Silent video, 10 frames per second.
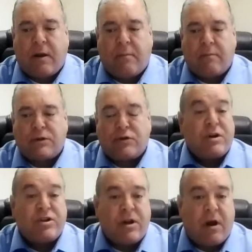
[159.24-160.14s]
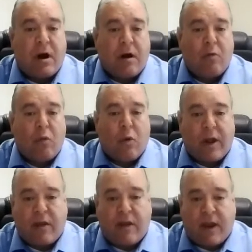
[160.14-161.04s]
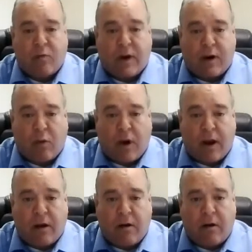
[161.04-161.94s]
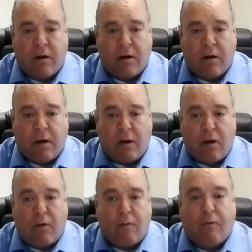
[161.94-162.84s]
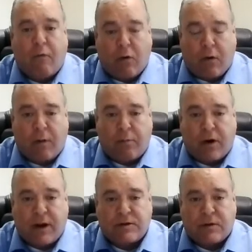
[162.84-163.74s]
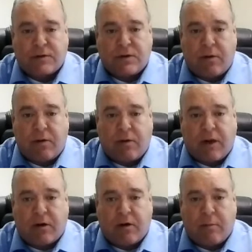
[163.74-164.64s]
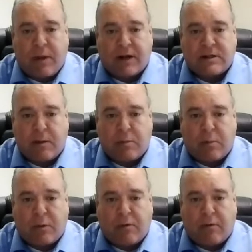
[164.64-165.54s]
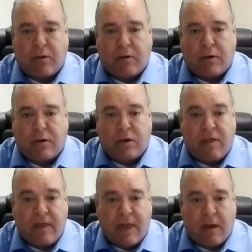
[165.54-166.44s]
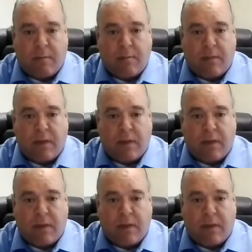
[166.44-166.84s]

stringent on what they require for appraisals that are going to be acceptable to them